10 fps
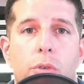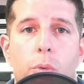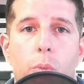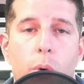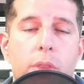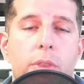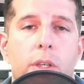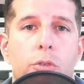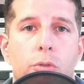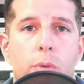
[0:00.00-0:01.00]
the one
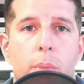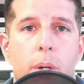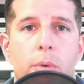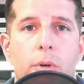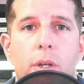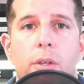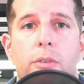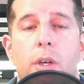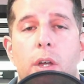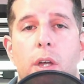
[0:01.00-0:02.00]
thing you should remember
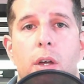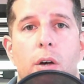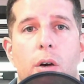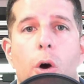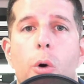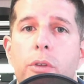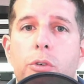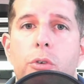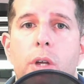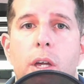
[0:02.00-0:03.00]
is
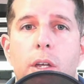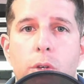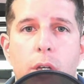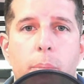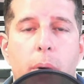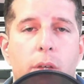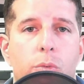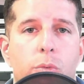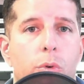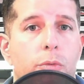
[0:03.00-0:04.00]
always create a unique
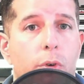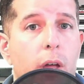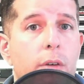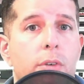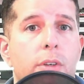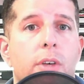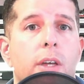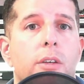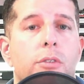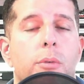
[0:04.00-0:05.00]
password for every
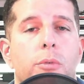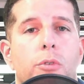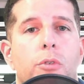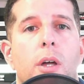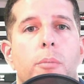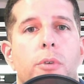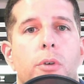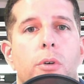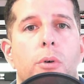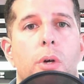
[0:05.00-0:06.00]
site you subscribe
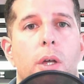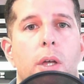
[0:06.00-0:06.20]
to.